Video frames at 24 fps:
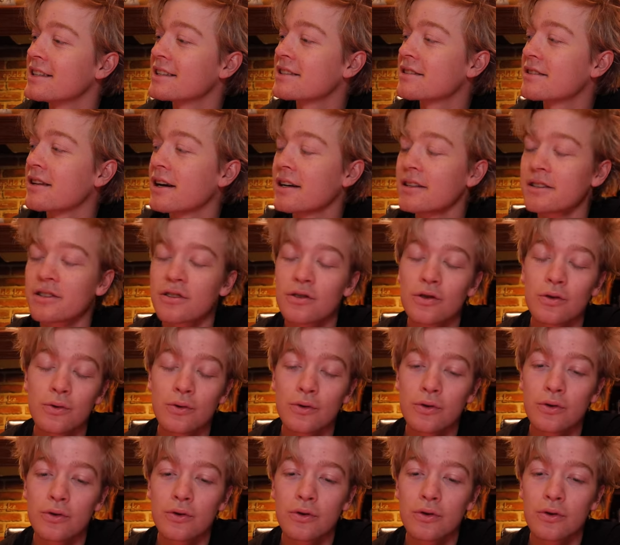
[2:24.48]
it's nice
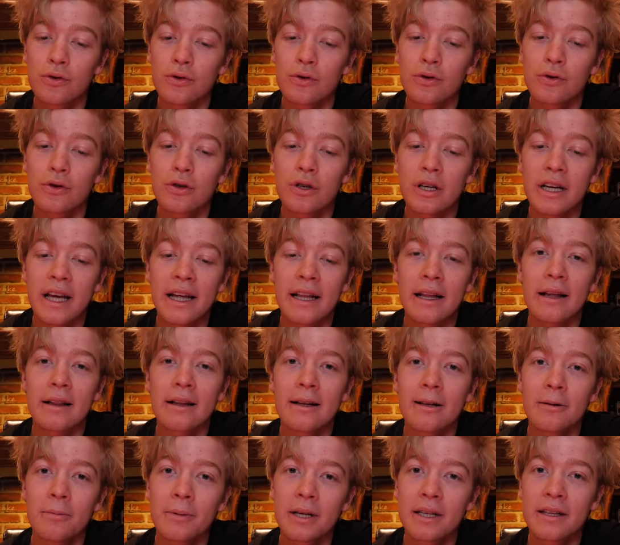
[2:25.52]
to get a
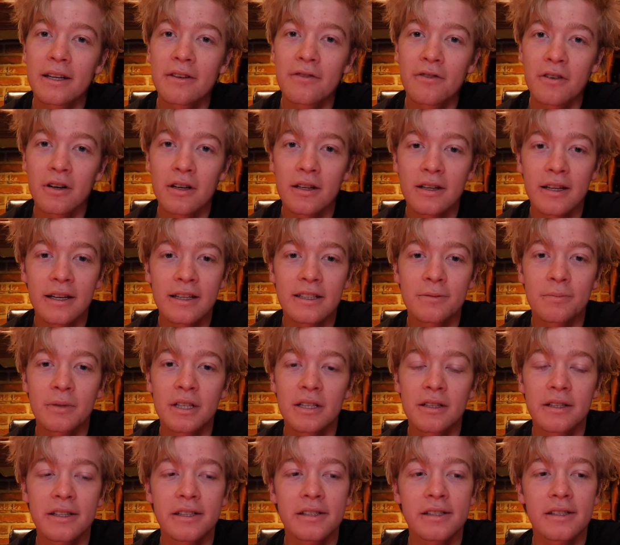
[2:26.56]
little bit different
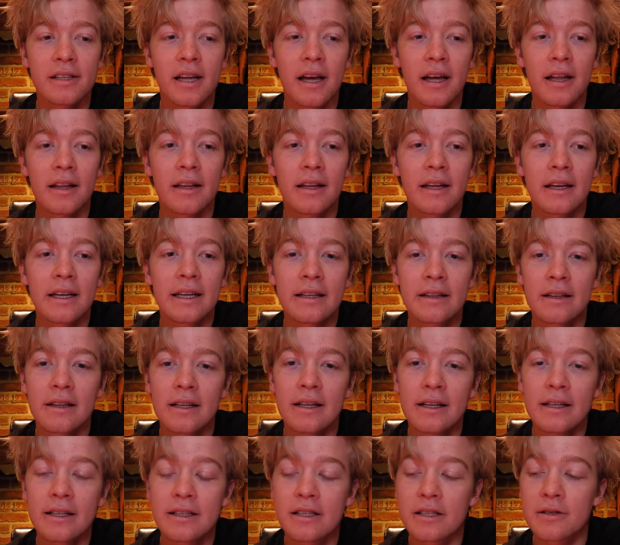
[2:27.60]
experience than
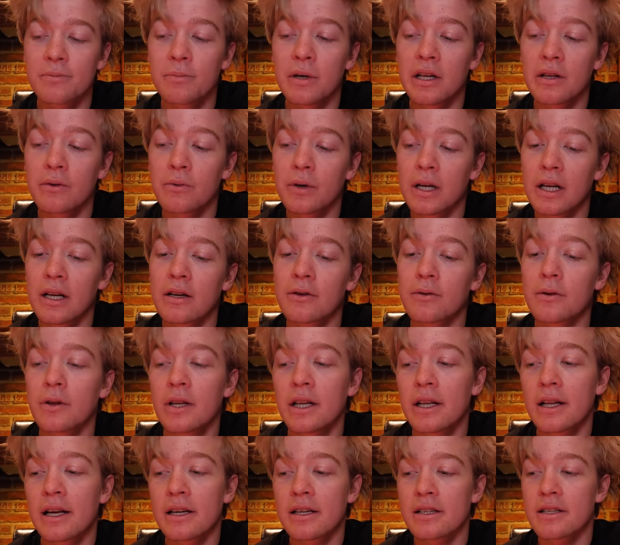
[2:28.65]
Italy. It's been really good
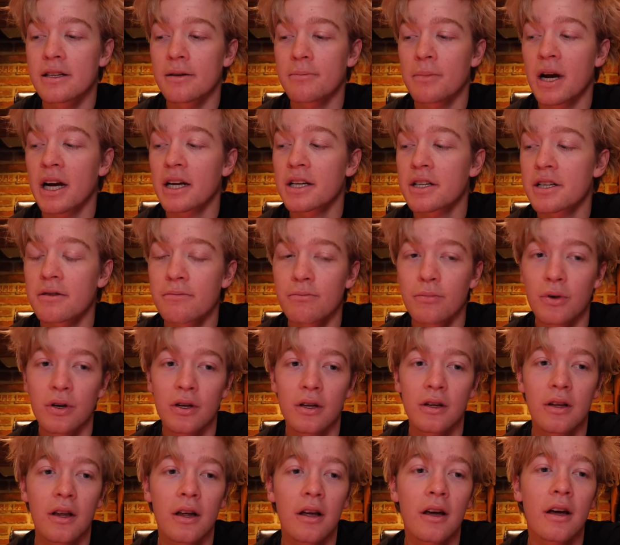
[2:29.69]
in XM action,
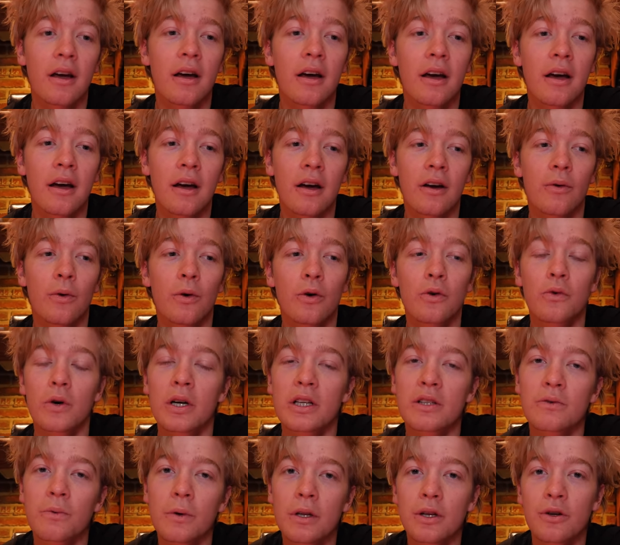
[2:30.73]
but
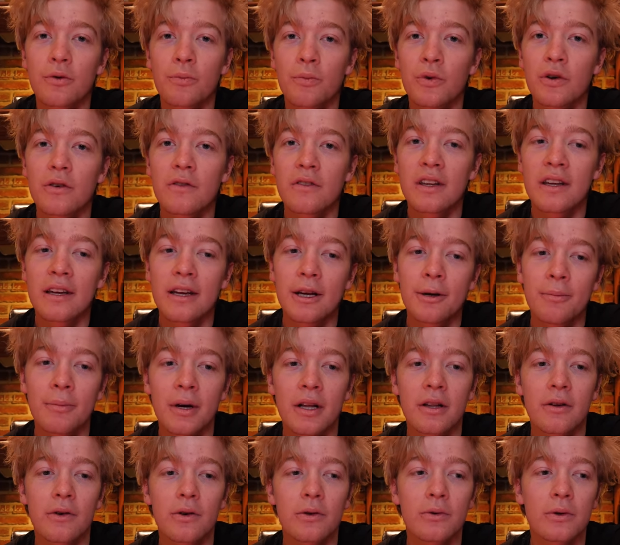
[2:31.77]
always when you move team
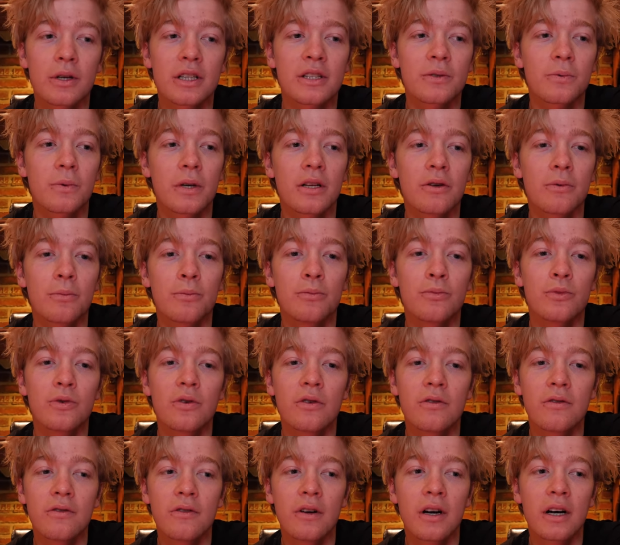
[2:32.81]
and always when you
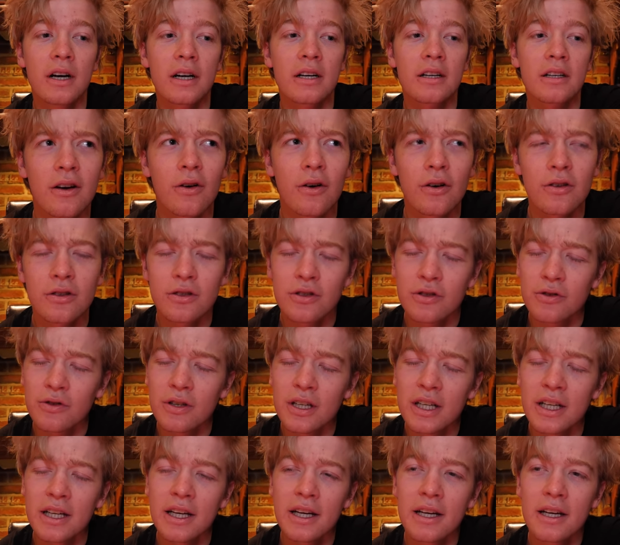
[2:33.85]
move
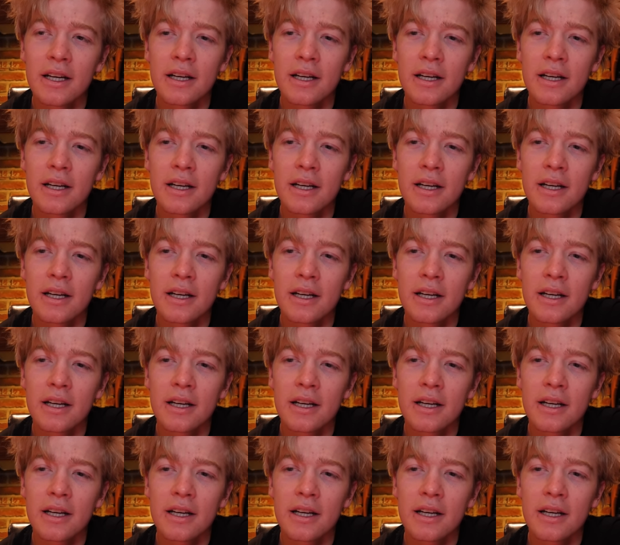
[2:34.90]
country,